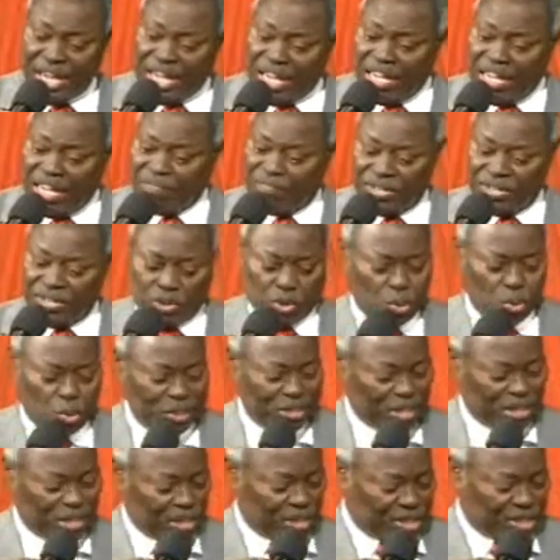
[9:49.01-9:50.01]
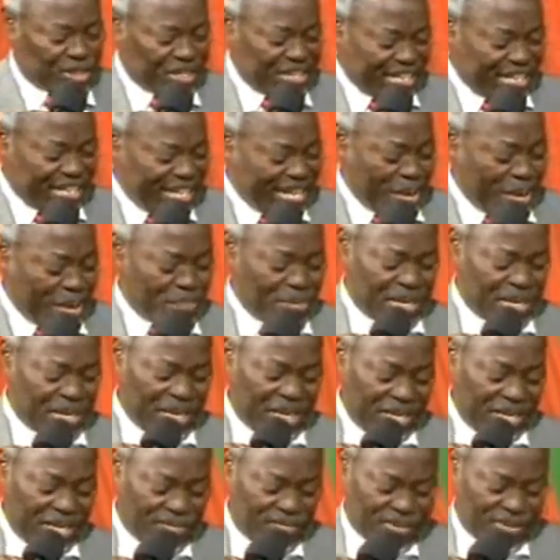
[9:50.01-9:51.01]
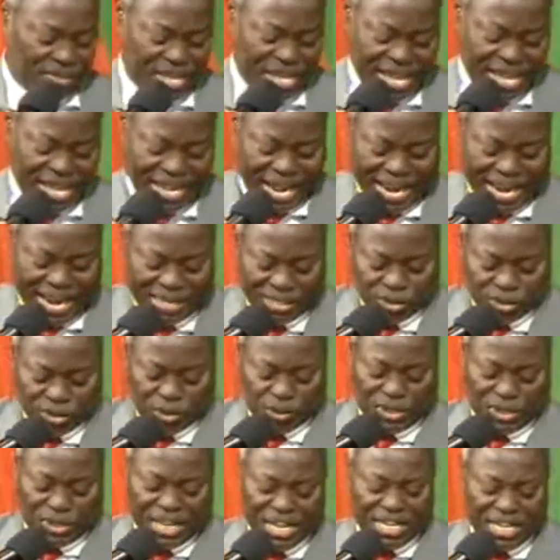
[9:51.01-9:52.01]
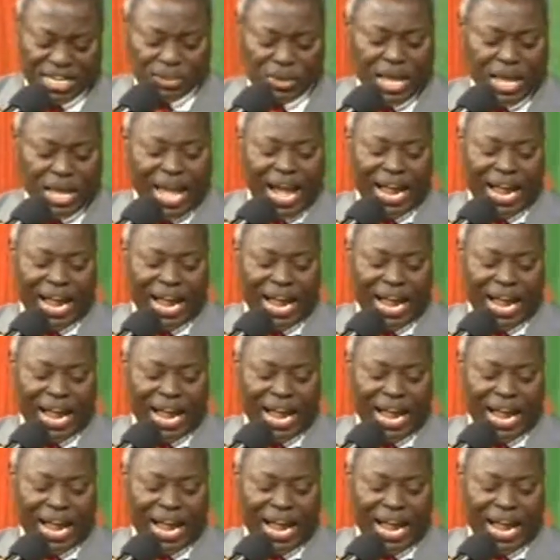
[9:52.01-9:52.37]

In verse 23, I'm reading there, and it says,